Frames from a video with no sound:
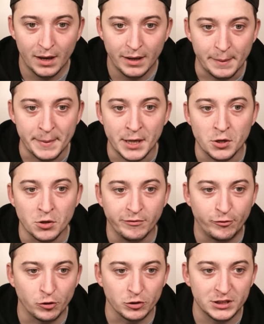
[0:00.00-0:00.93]
Let me know your
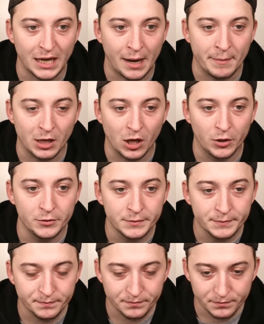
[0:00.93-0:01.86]
thoughts down below
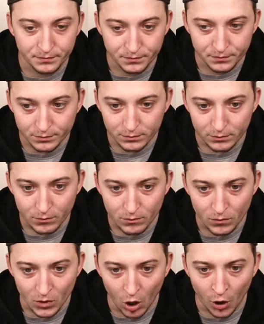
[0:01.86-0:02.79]

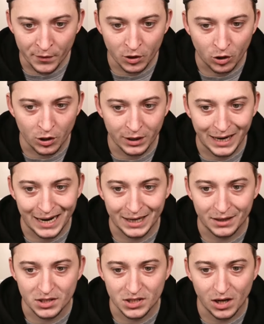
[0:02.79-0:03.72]
on the Conor
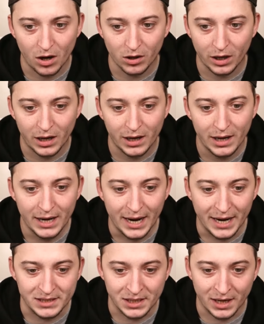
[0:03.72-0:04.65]
Gallagher saga.
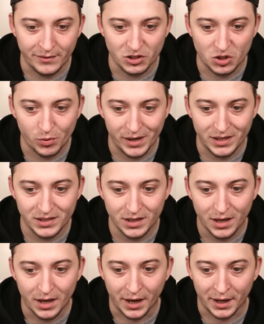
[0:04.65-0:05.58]
It's another twist,
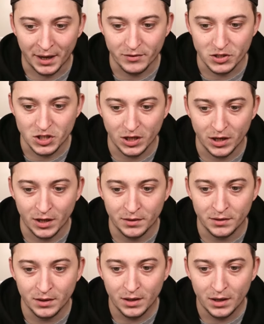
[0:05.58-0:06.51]
another turn.